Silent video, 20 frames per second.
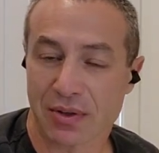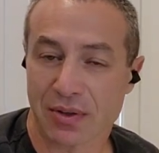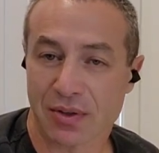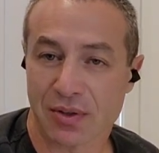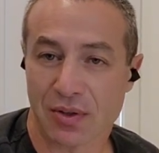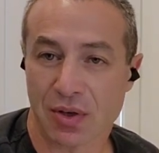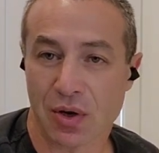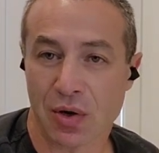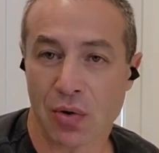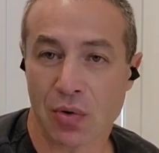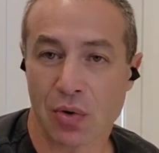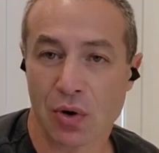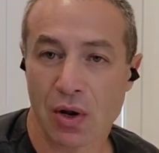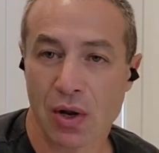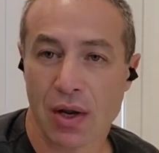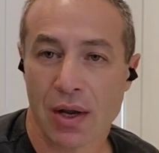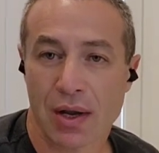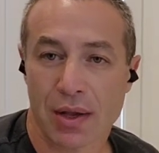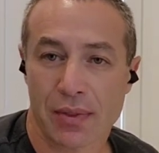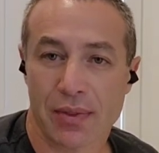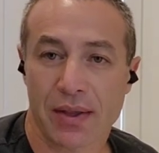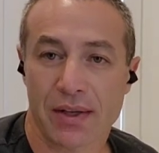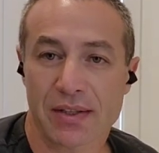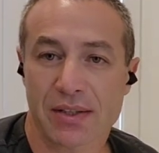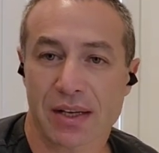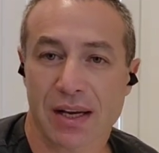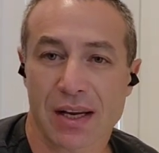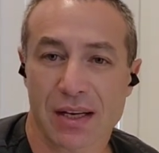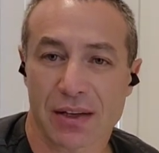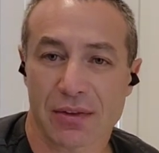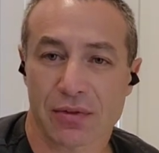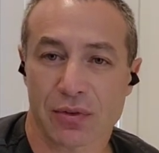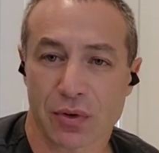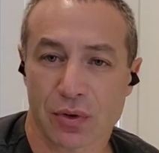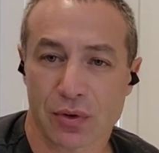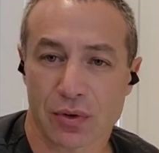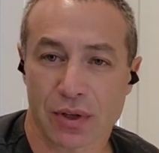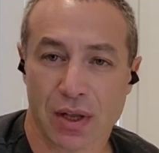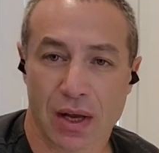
So that's kind of not